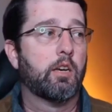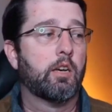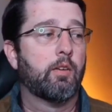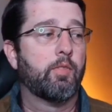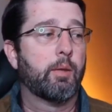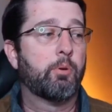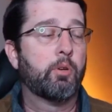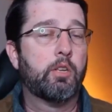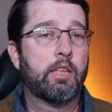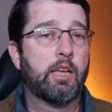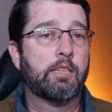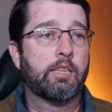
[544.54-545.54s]
they put in
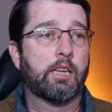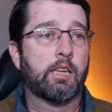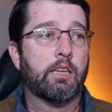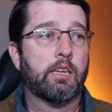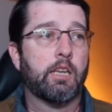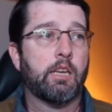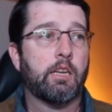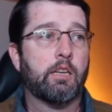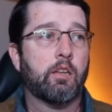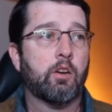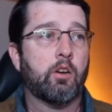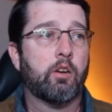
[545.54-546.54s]
that ticket and
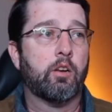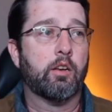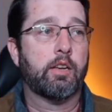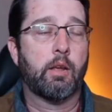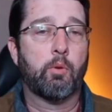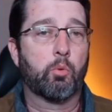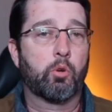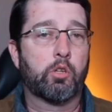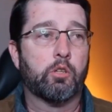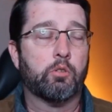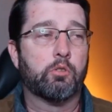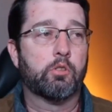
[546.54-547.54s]
on a day we were
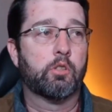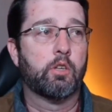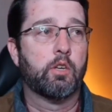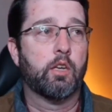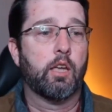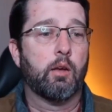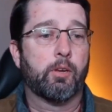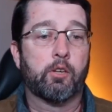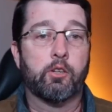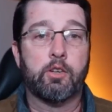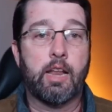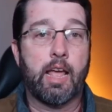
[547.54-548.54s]
closed and we
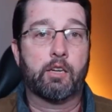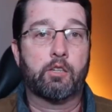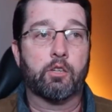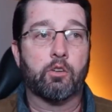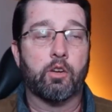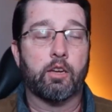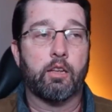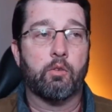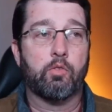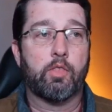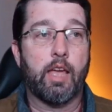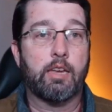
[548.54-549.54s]
couldn't action on it
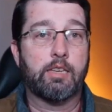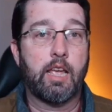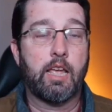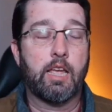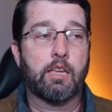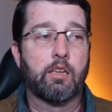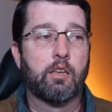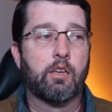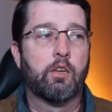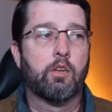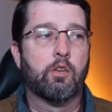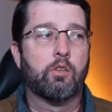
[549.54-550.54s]
that day.
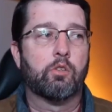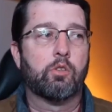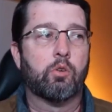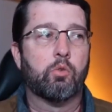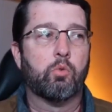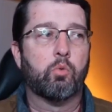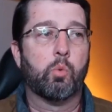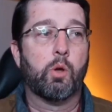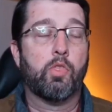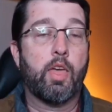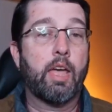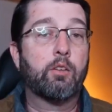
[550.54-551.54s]
So
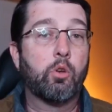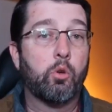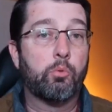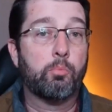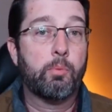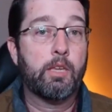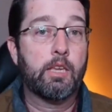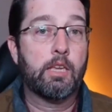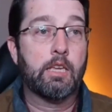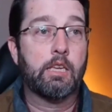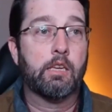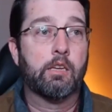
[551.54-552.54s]
what that told
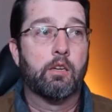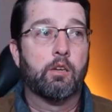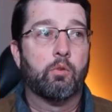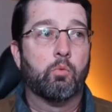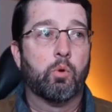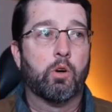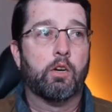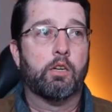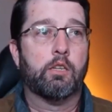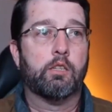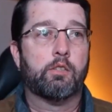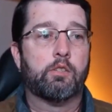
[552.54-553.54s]
me
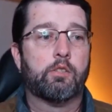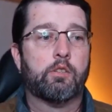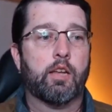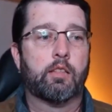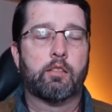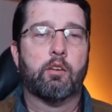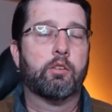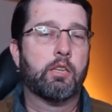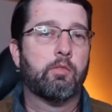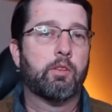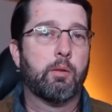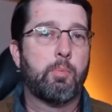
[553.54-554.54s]
was not that our
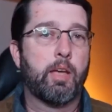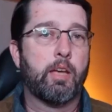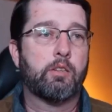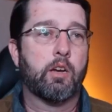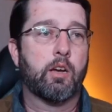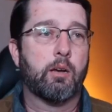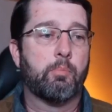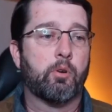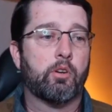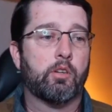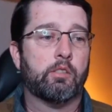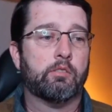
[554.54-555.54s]
team did a bad job
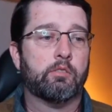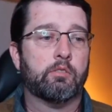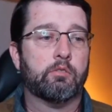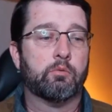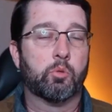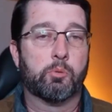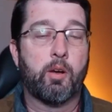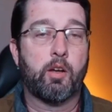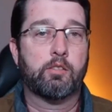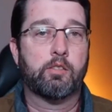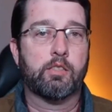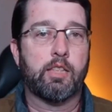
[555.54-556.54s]
on
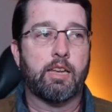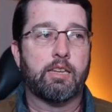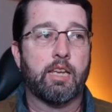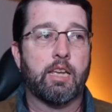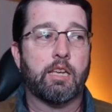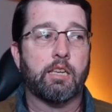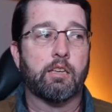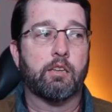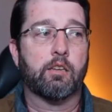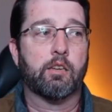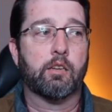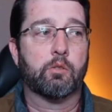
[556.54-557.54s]
responses that day
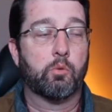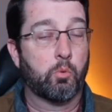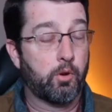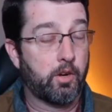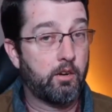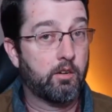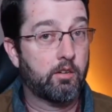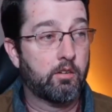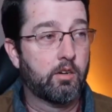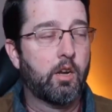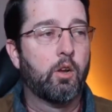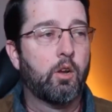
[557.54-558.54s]
because we weren't here,
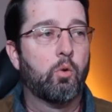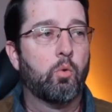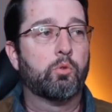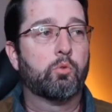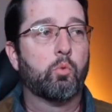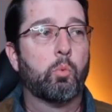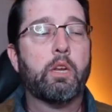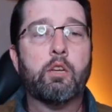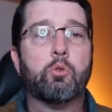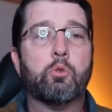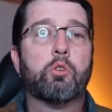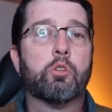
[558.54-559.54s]
was we didn't
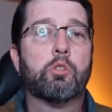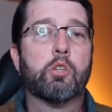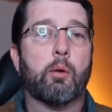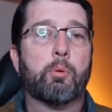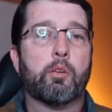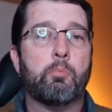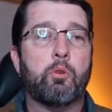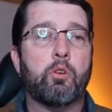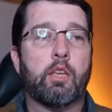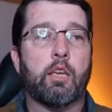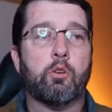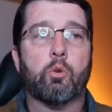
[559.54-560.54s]
do a good job of
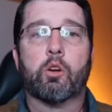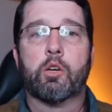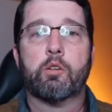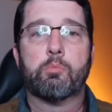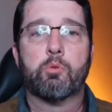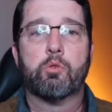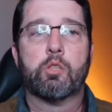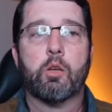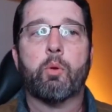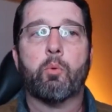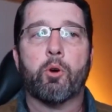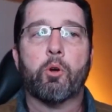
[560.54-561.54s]
communicating to our customers that
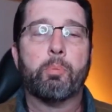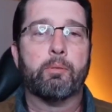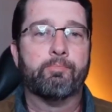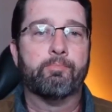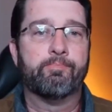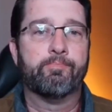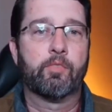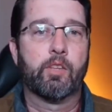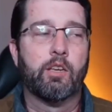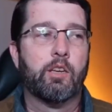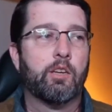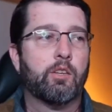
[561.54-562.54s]
we weren't open.
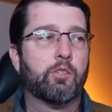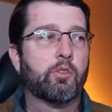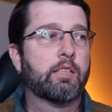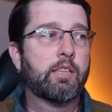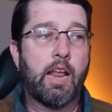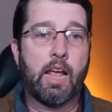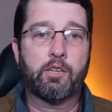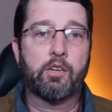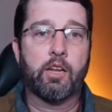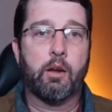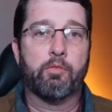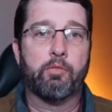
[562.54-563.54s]
So that's an action
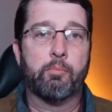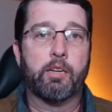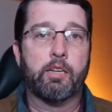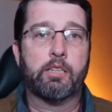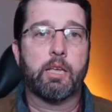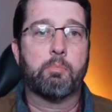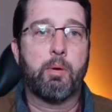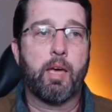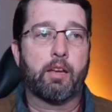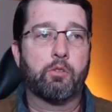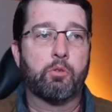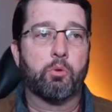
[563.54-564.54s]
item for me to take
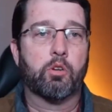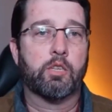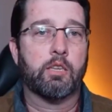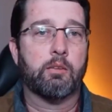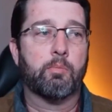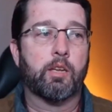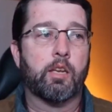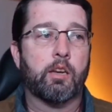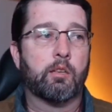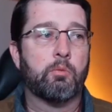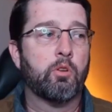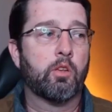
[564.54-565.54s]
back to our team and
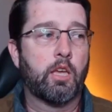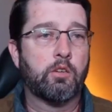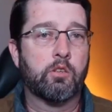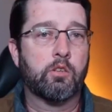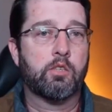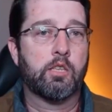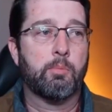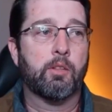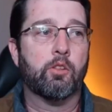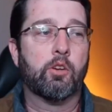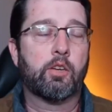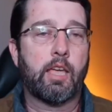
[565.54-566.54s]
communications team and
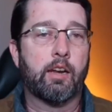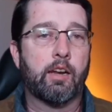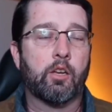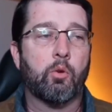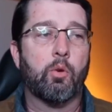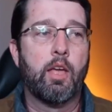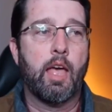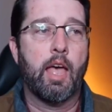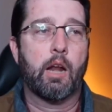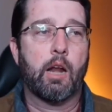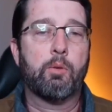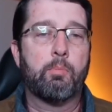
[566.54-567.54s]
look at and go,
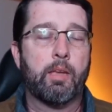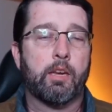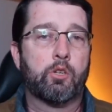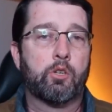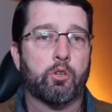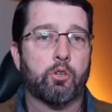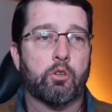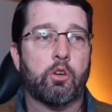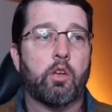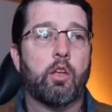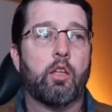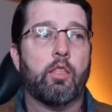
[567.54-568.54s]
how do we make sure
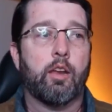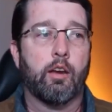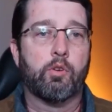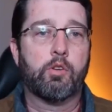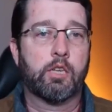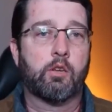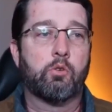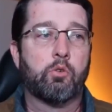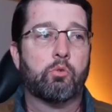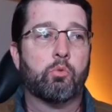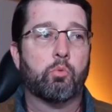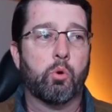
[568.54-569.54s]
that every
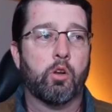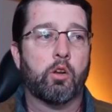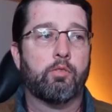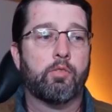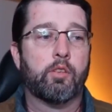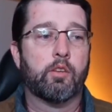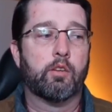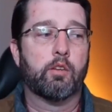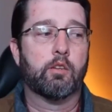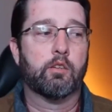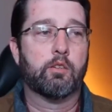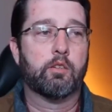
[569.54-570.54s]
single one of
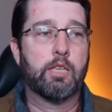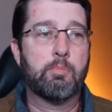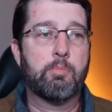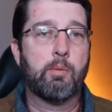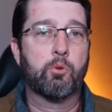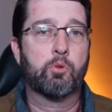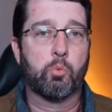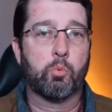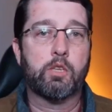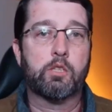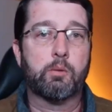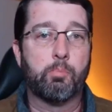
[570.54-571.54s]
the team members that we
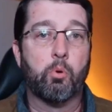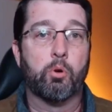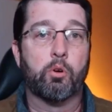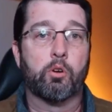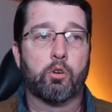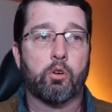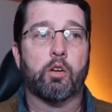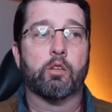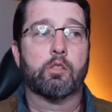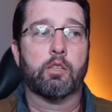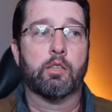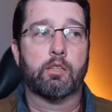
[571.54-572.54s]
support across
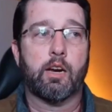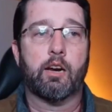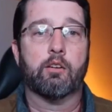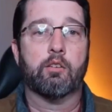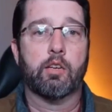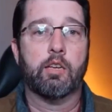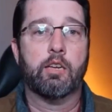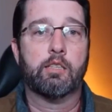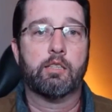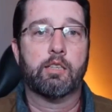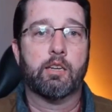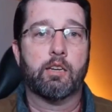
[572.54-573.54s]
the entire
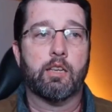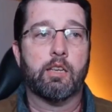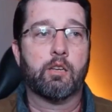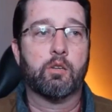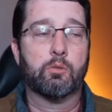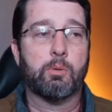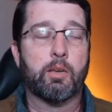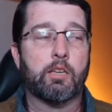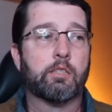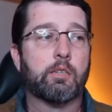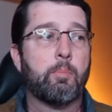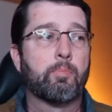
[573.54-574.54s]
NSN
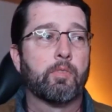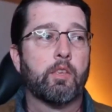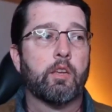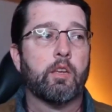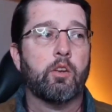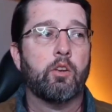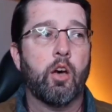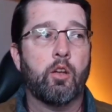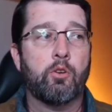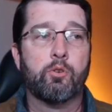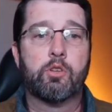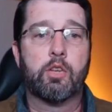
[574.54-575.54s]
ecospace
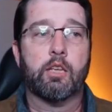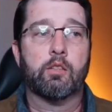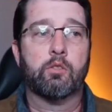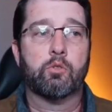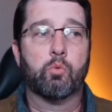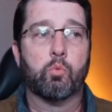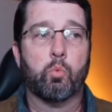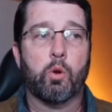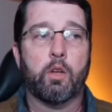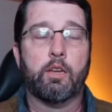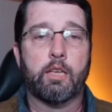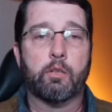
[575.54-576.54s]
understands
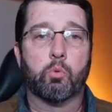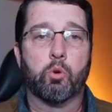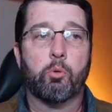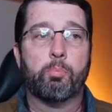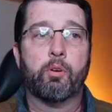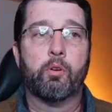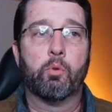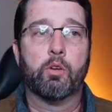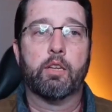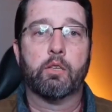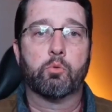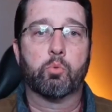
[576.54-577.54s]
what days were open and what
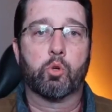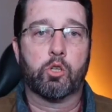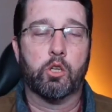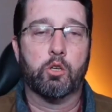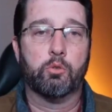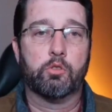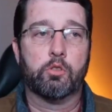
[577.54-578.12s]
days were closed.